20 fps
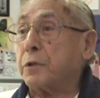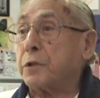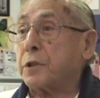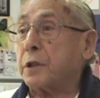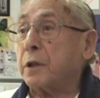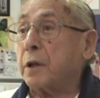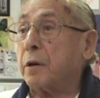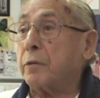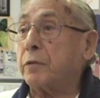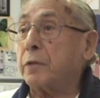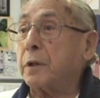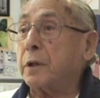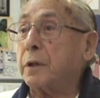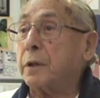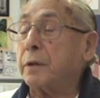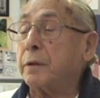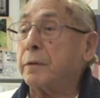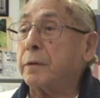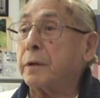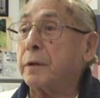
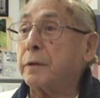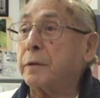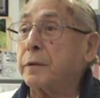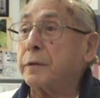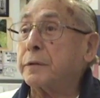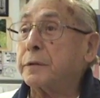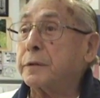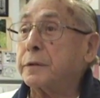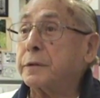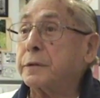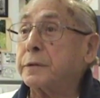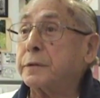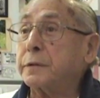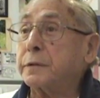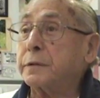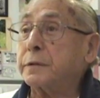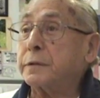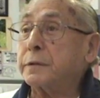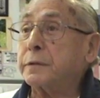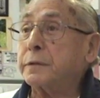What was the song
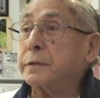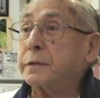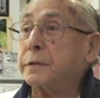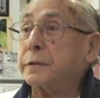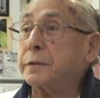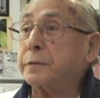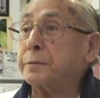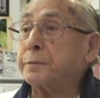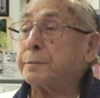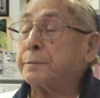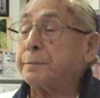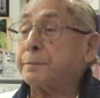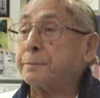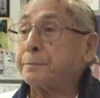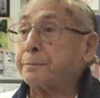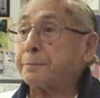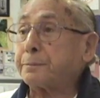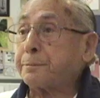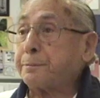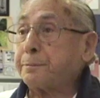that
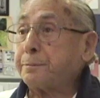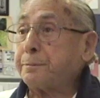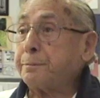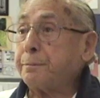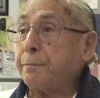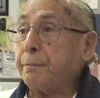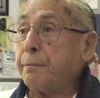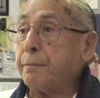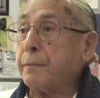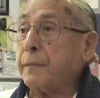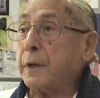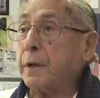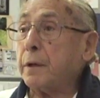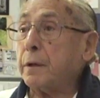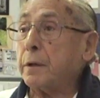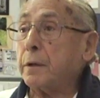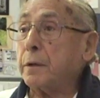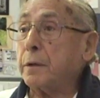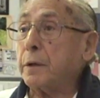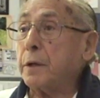
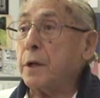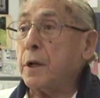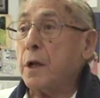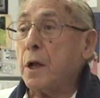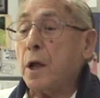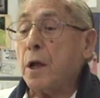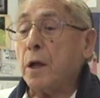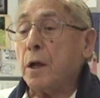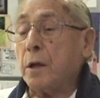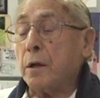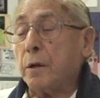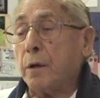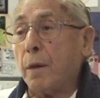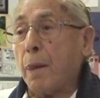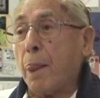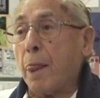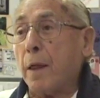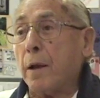Conway Twitty wrote?